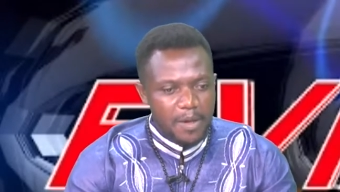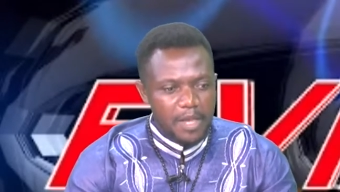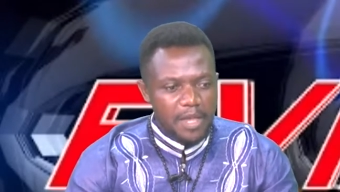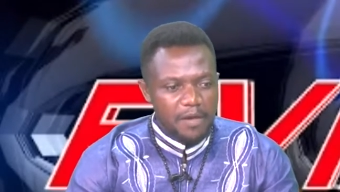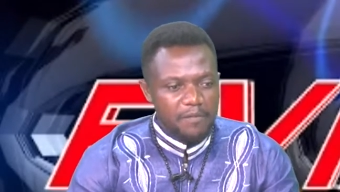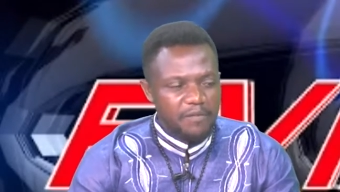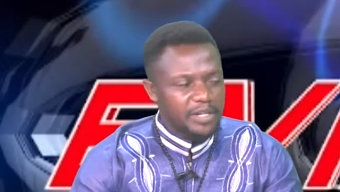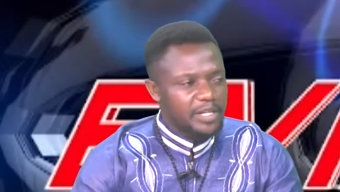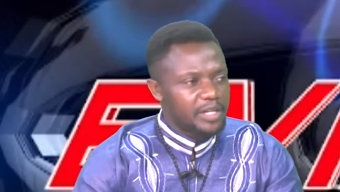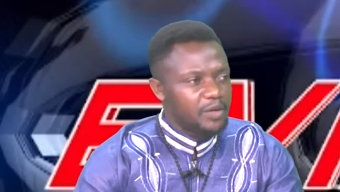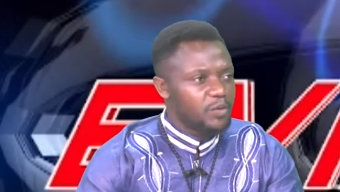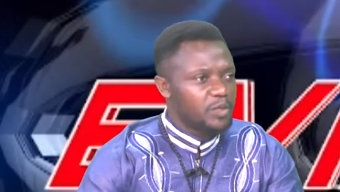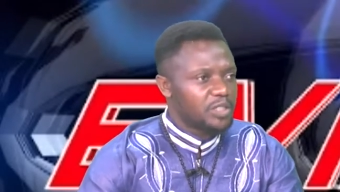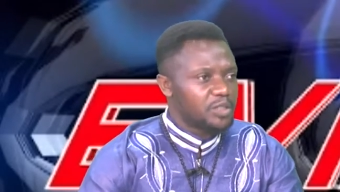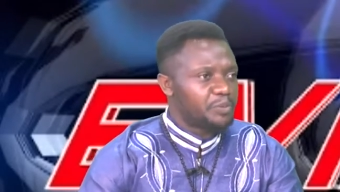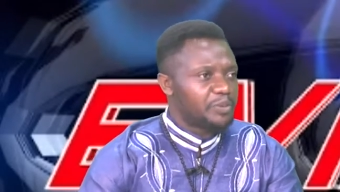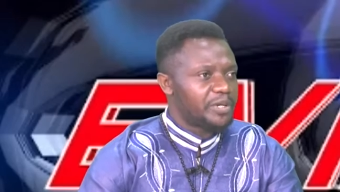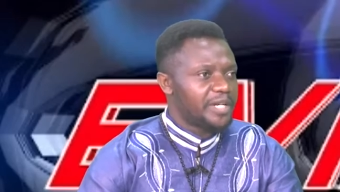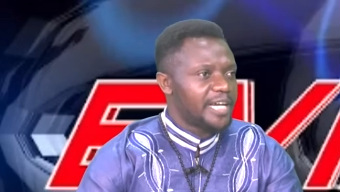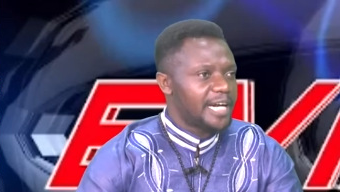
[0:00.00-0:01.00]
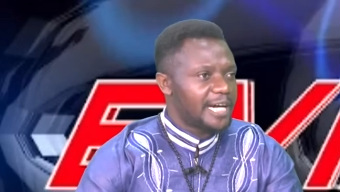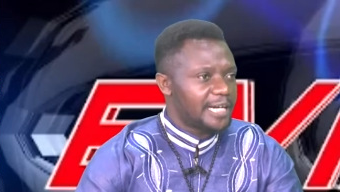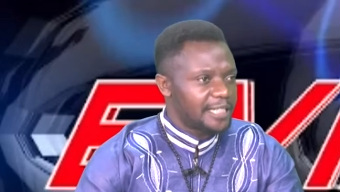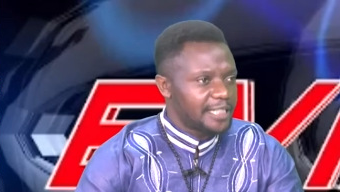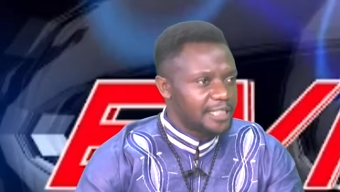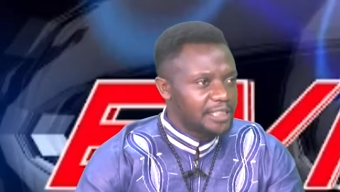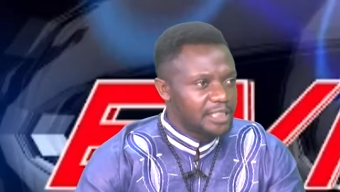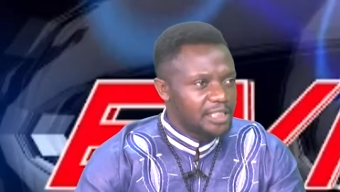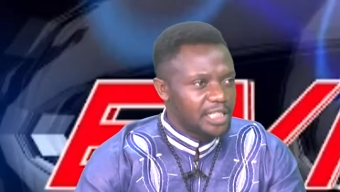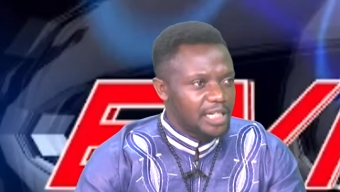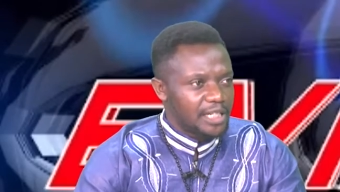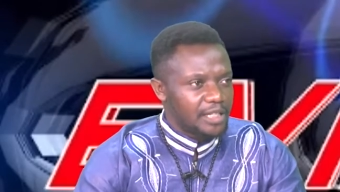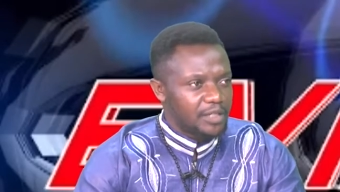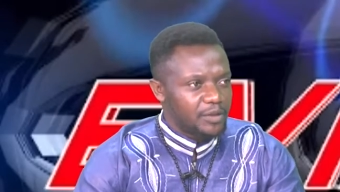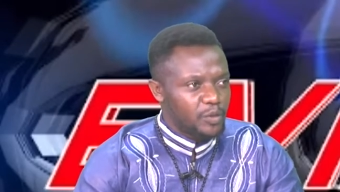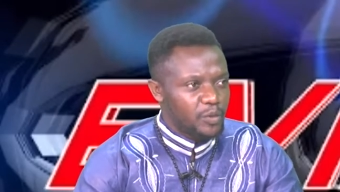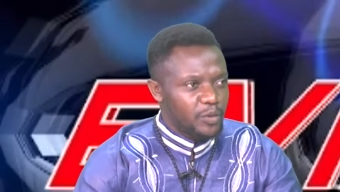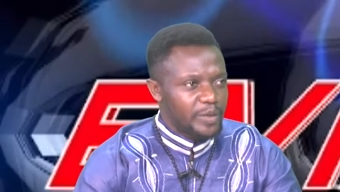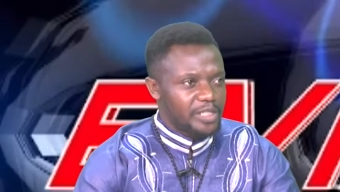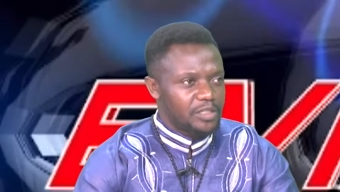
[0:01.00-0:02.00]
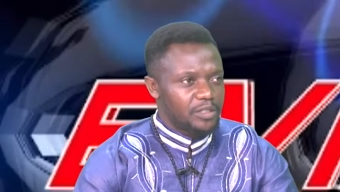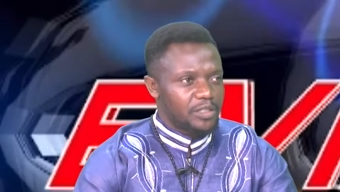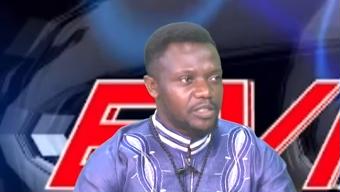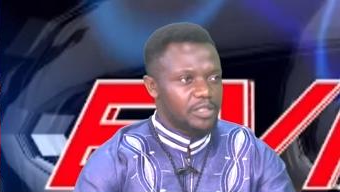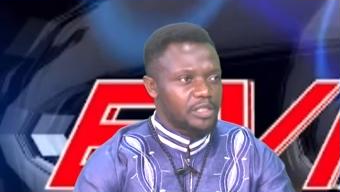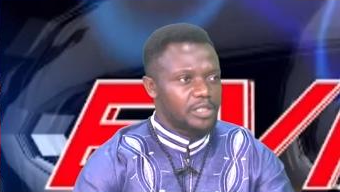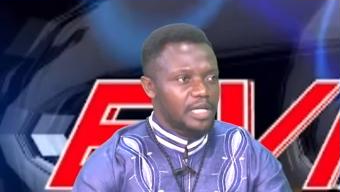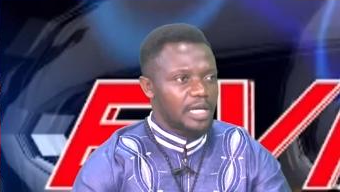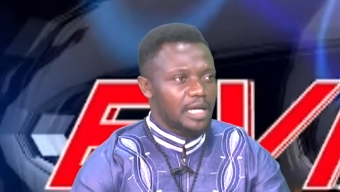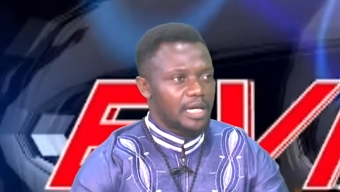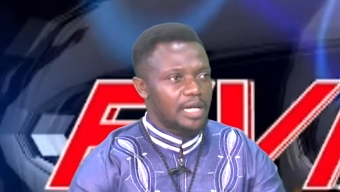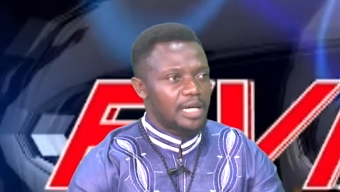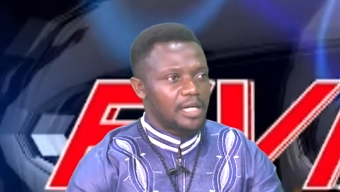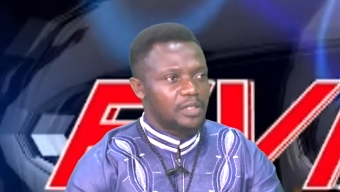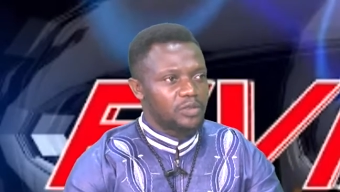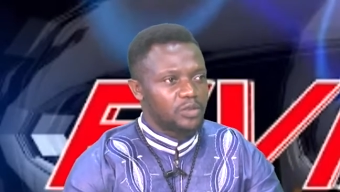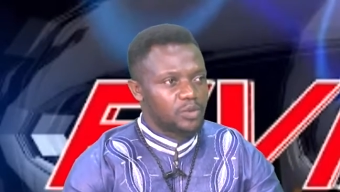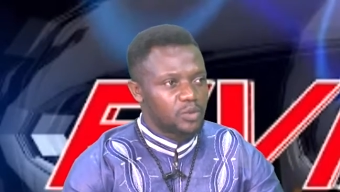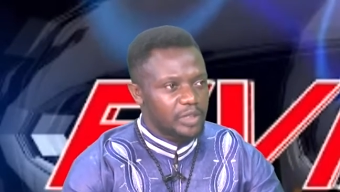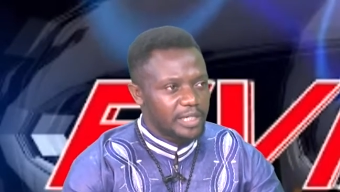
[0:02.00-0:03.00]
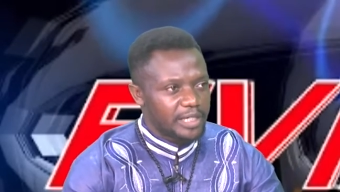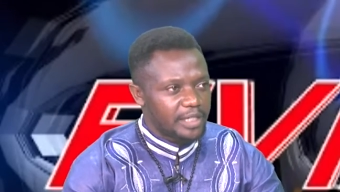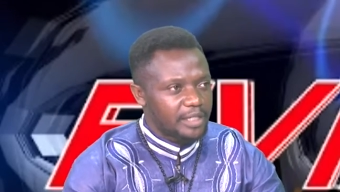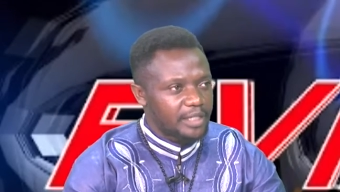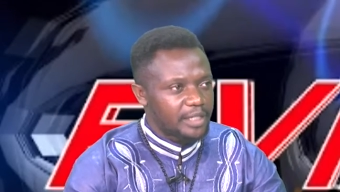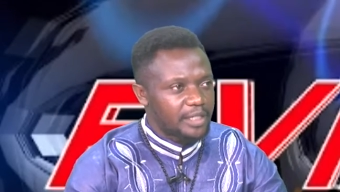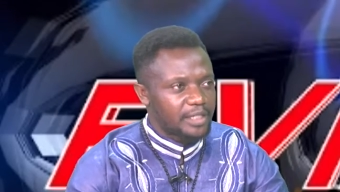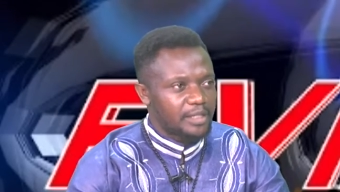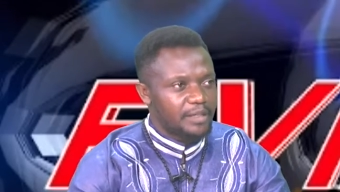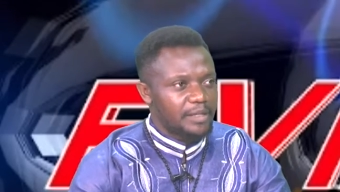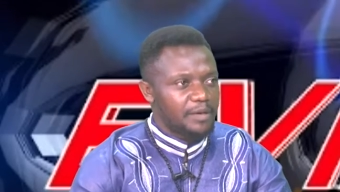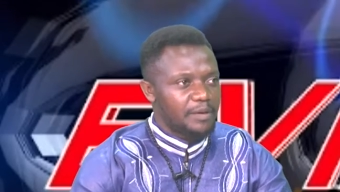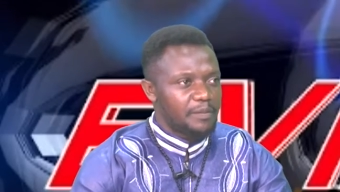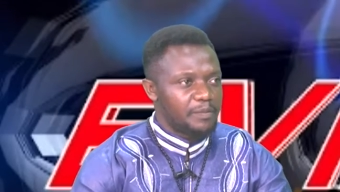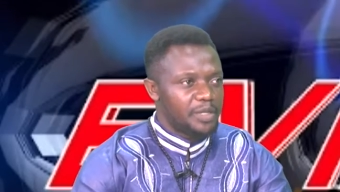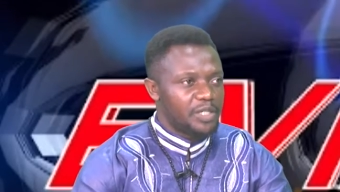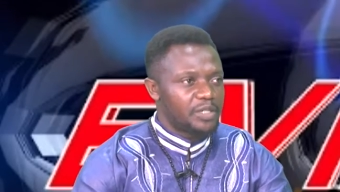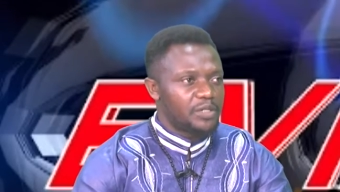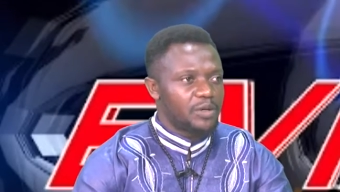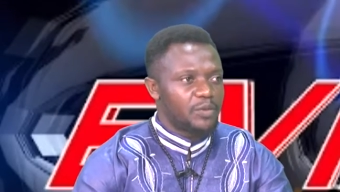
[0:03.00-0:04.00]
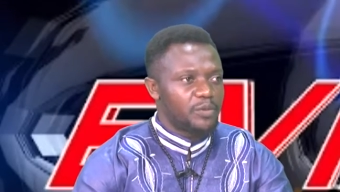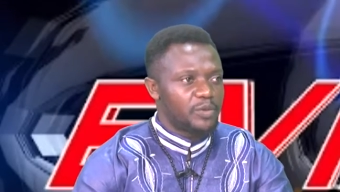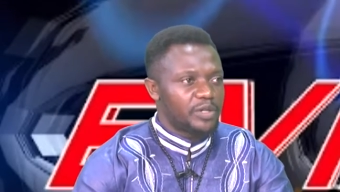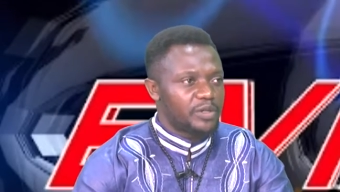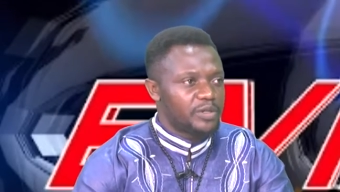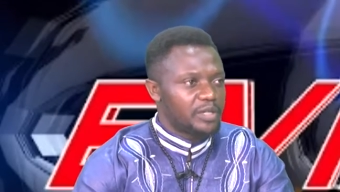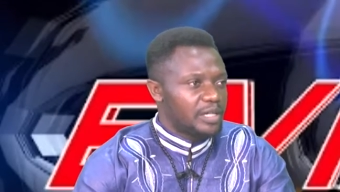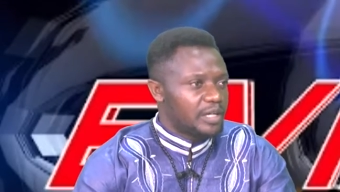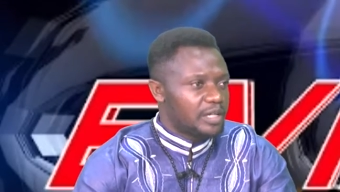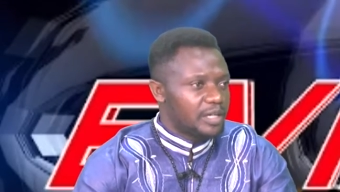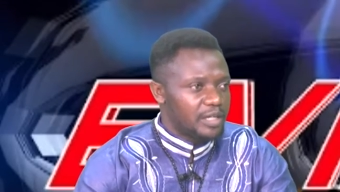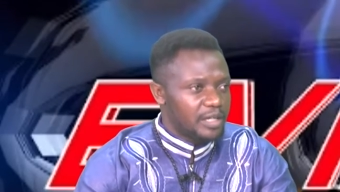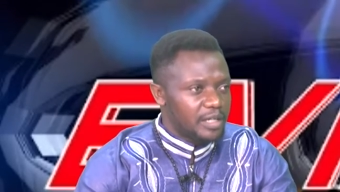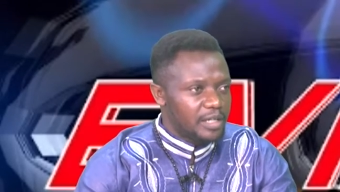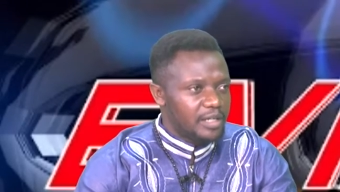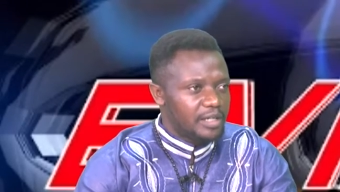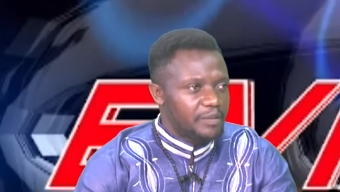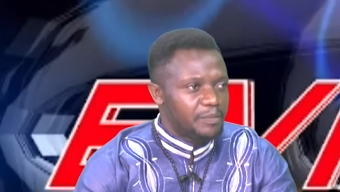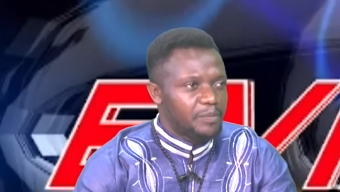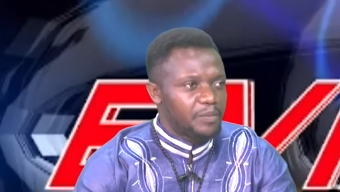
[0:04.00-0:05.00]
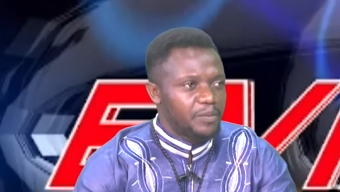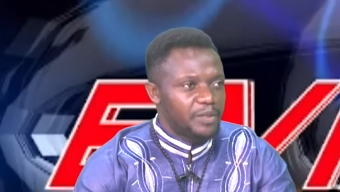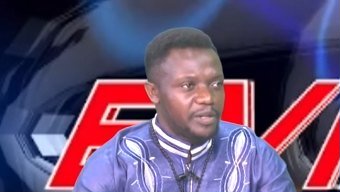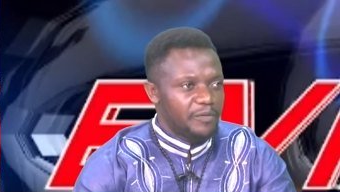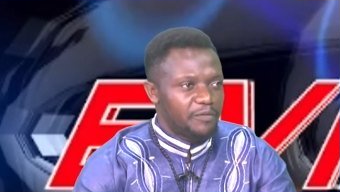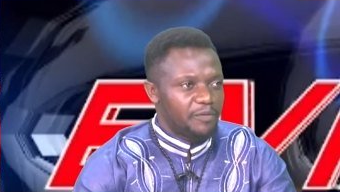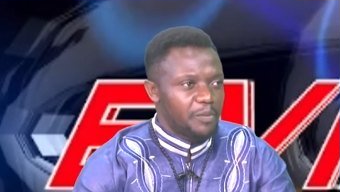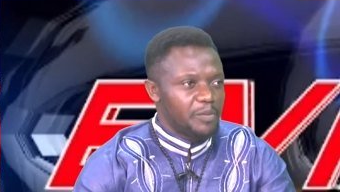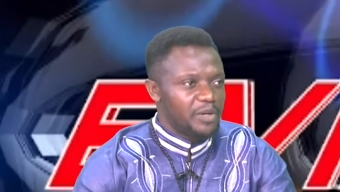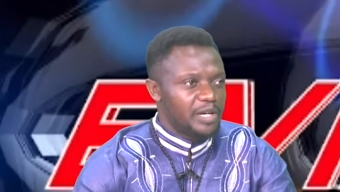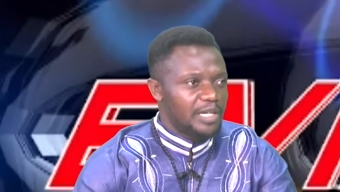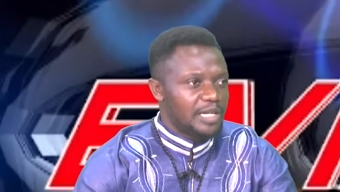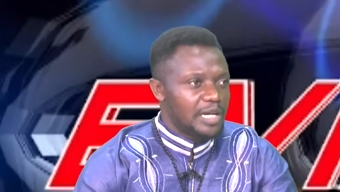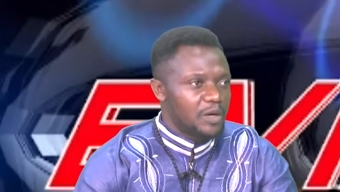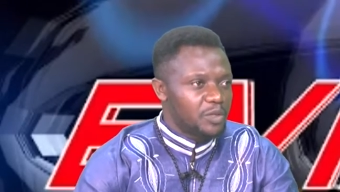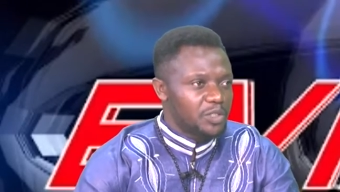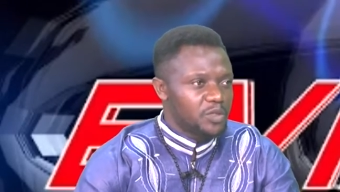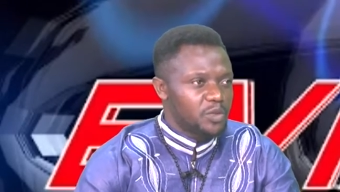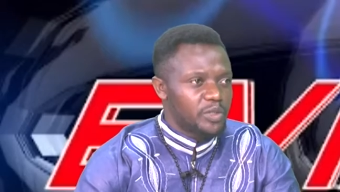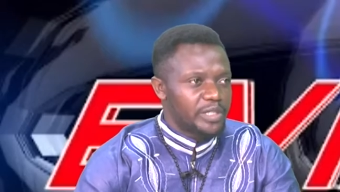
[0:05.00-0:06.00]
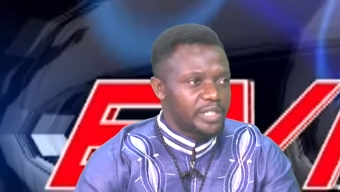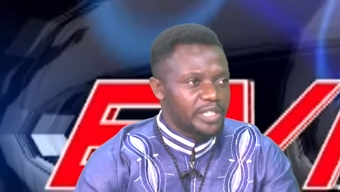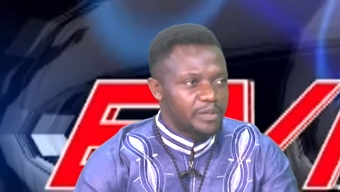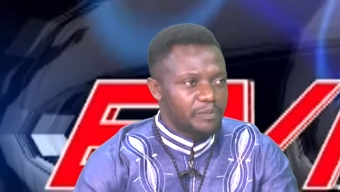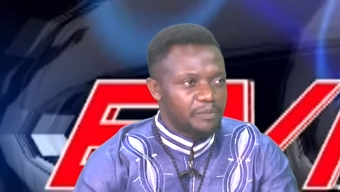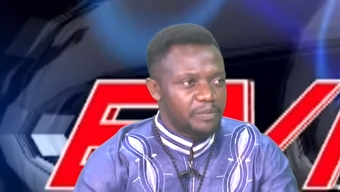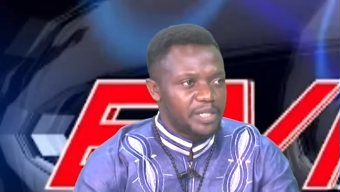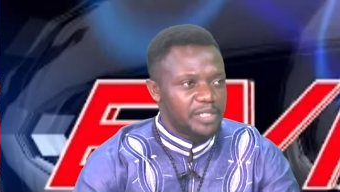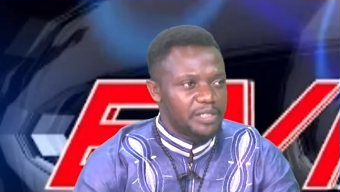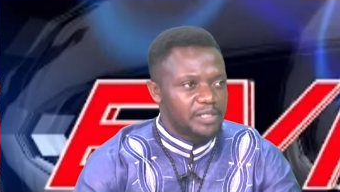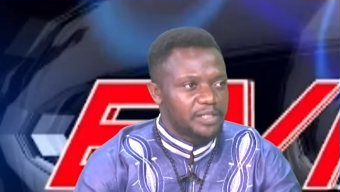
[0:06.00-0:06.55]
everything was pre-arranged and we were just allowed to meet up with the formula that was already in place.